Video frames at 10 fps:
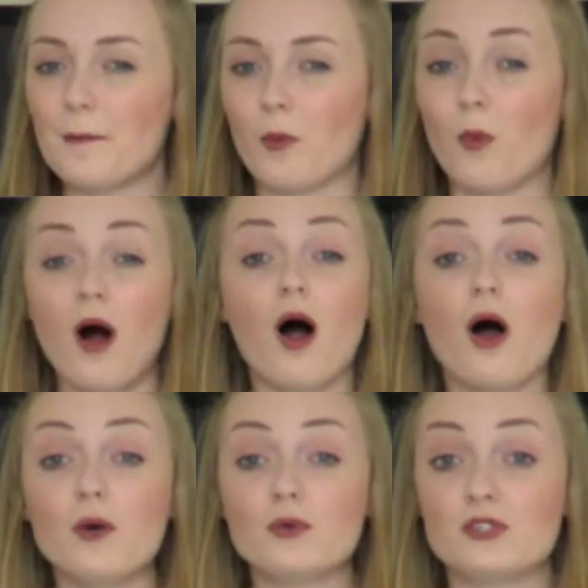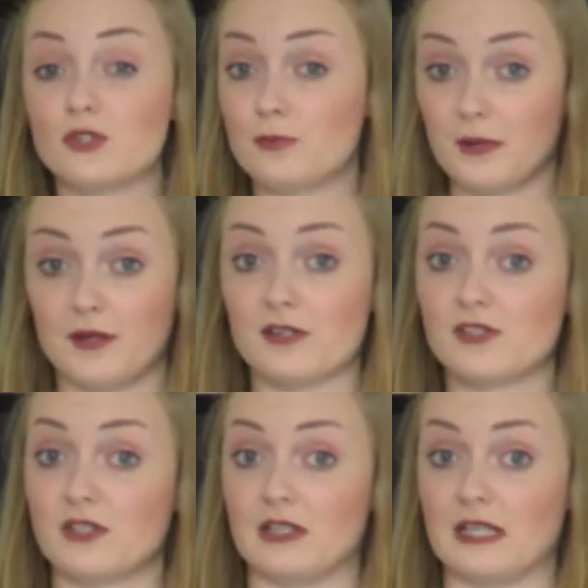but what I would do
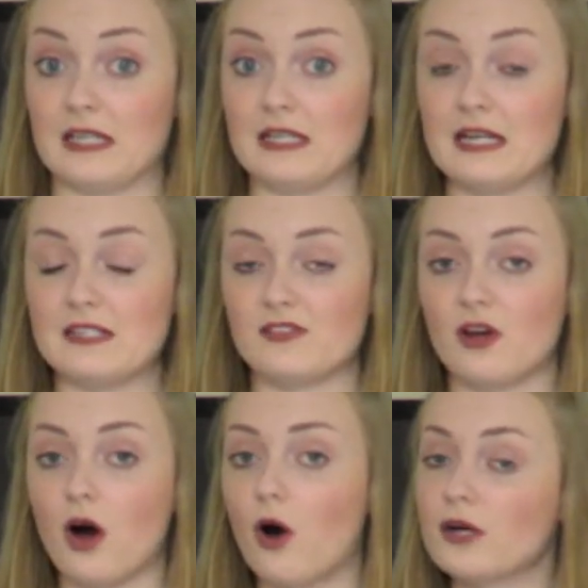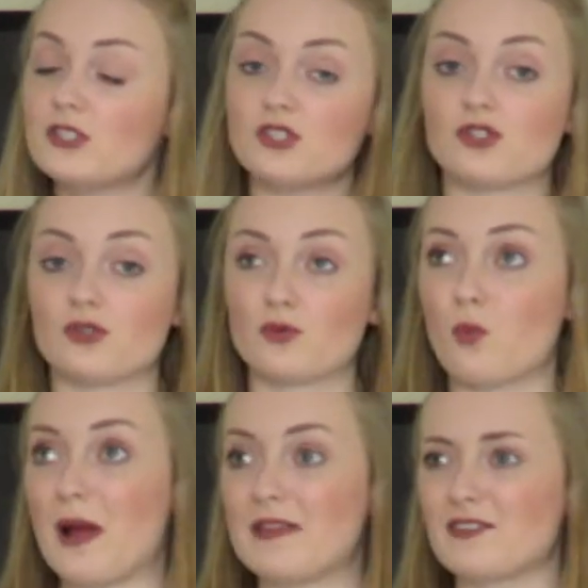personally is that I just
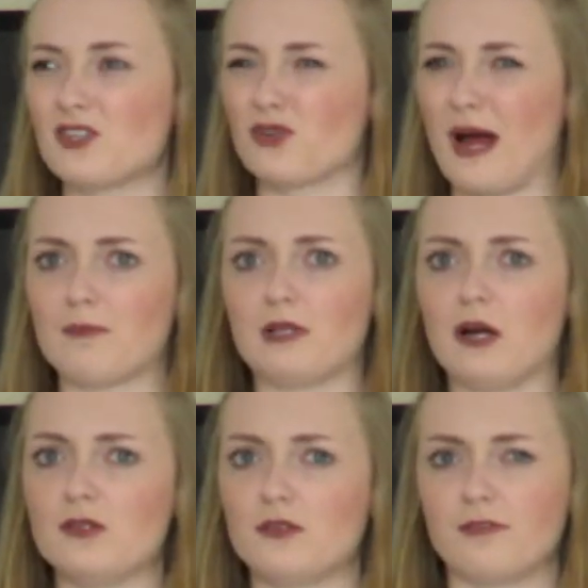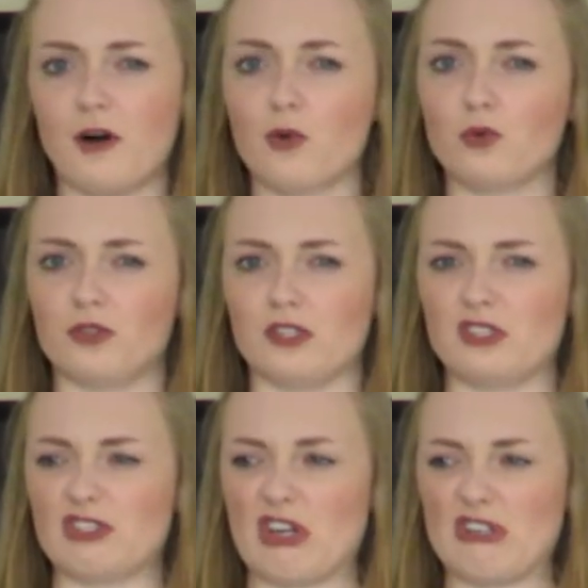went and grabbed loads of
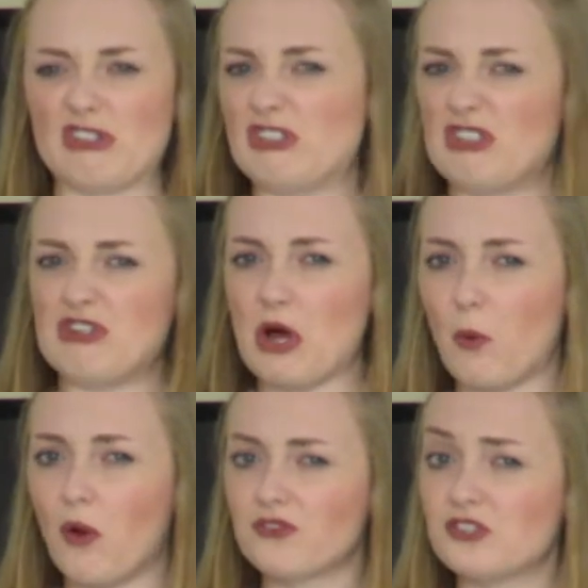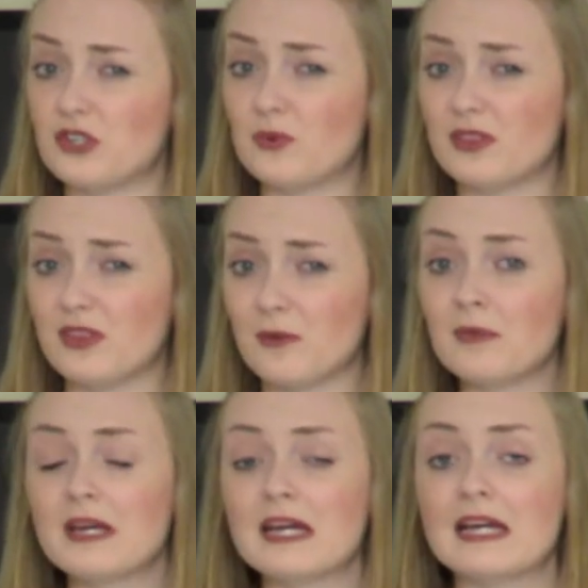folders and just didn't know what to do with them.
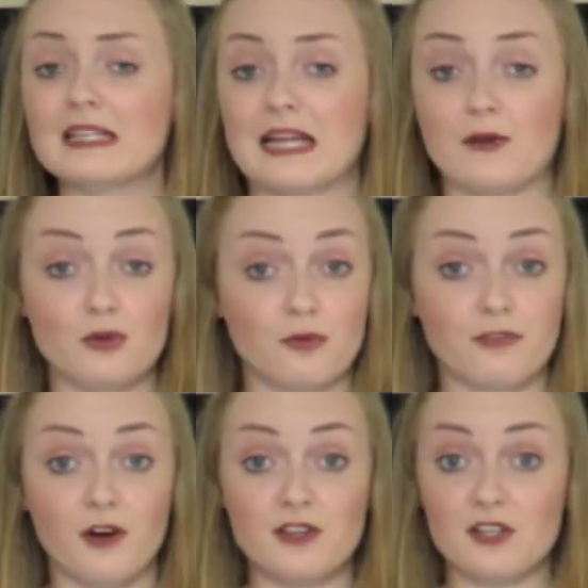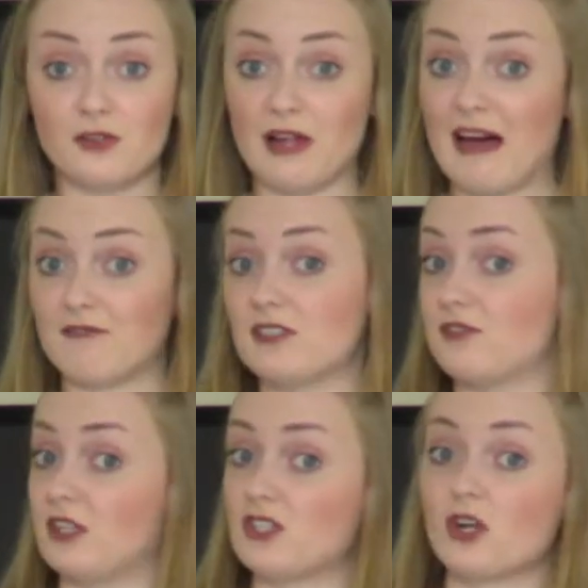Now, you'll find that you'll have
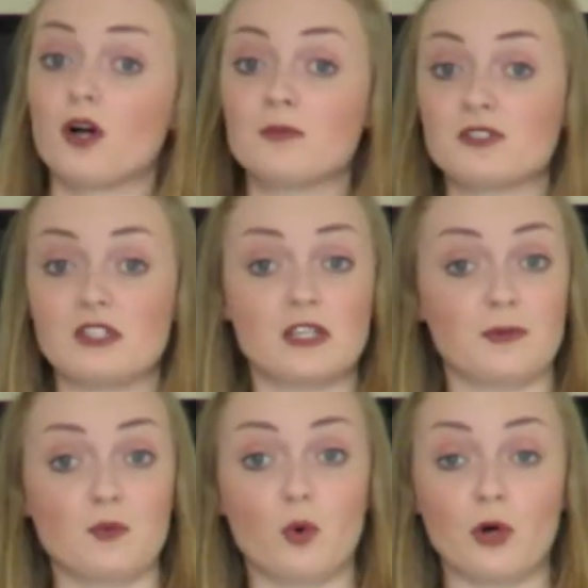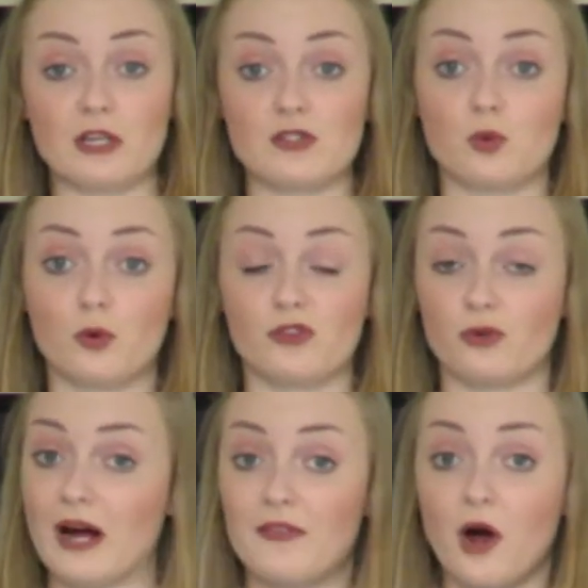different assignments that you'll be working towards
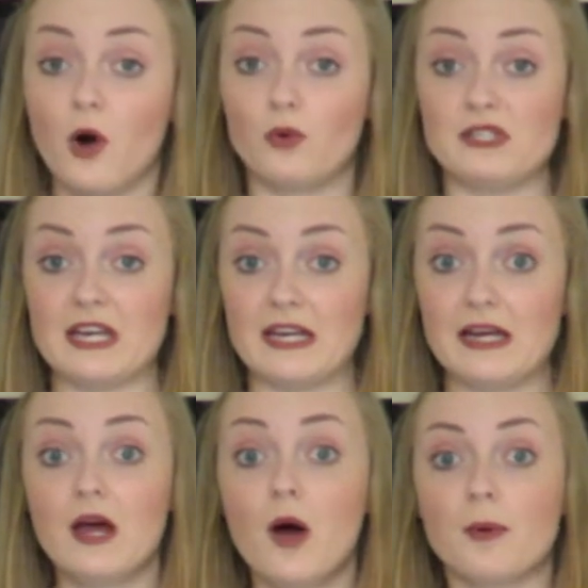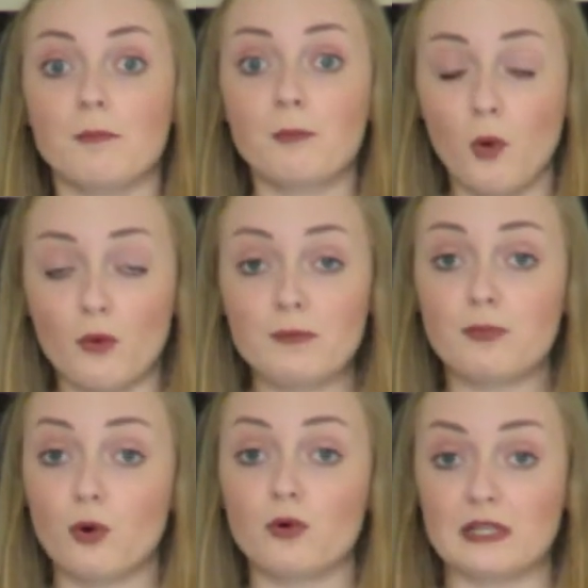throughout the whole year, but more
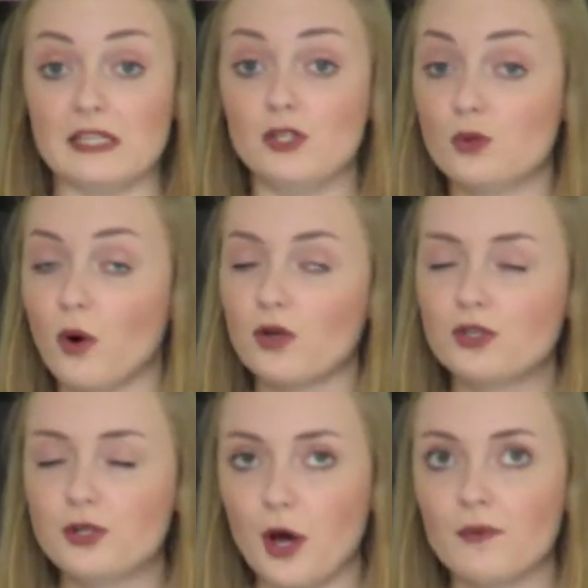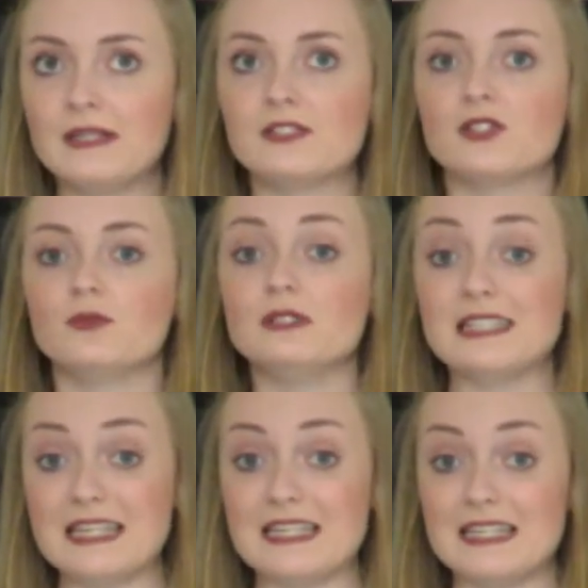importantly, you are going to
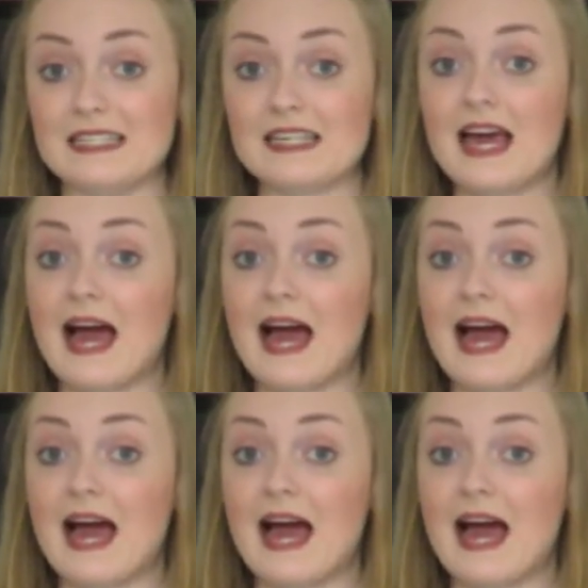need